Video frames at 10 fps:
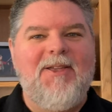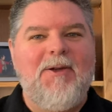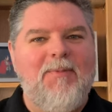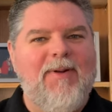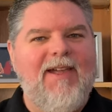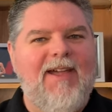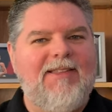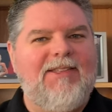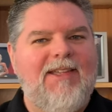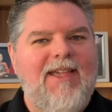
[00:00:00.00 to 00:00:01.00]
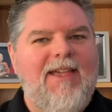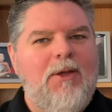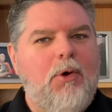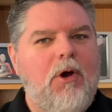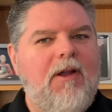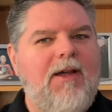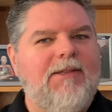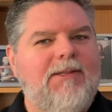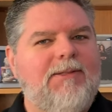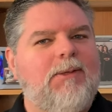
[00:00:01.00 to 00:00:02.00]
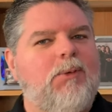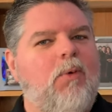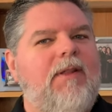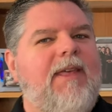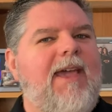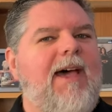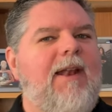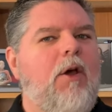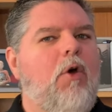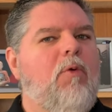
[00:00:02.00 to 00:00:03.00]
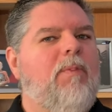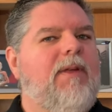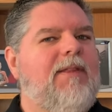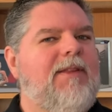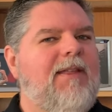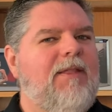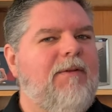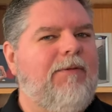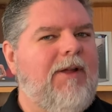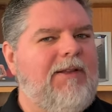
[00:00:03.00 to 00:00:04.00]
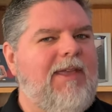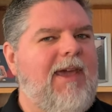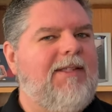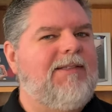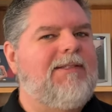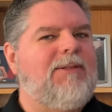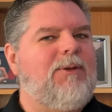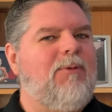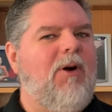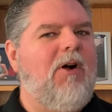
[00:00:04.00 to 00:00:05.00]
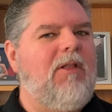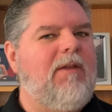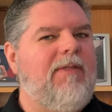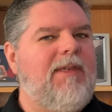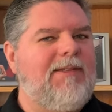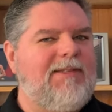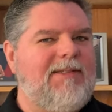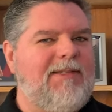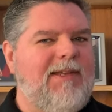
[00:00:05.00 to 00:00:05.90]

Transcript: know, because Kirk Cousins is the one that kind of opened the floodgates to all of this.